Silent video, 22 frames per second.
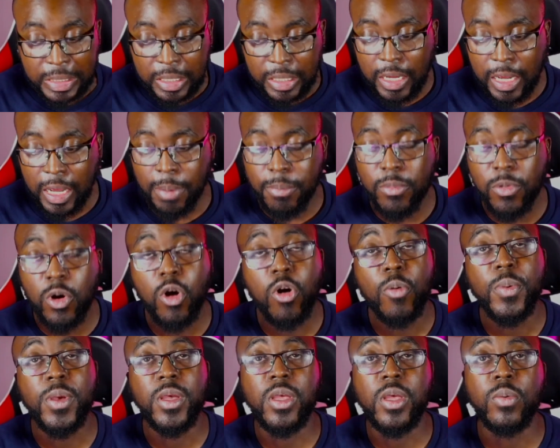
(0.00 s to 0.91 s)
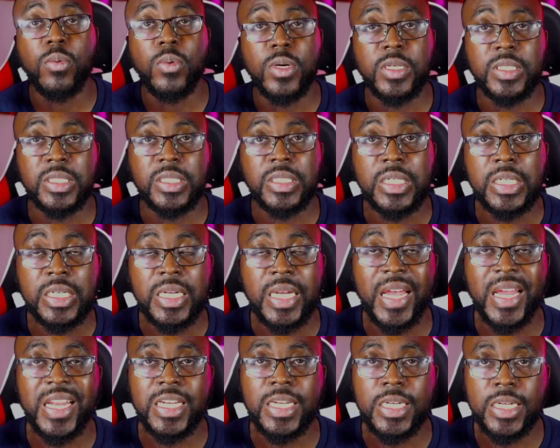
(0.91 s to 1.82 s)
I'm hoping it was good
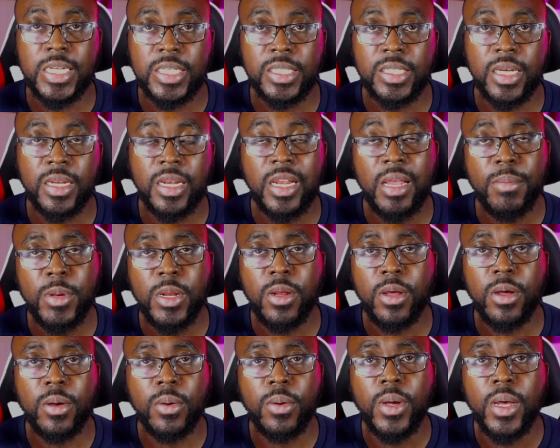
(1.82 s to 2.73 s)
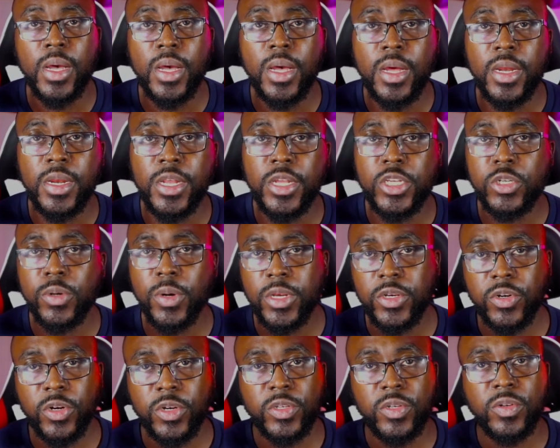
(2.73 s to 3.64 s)
and decent. Let me know, did you
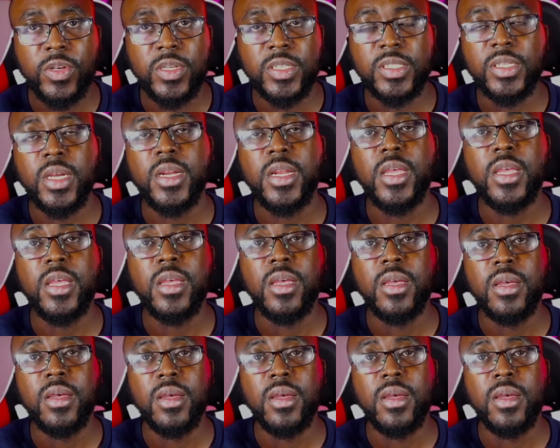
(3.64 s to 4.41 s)
enjoy to this study?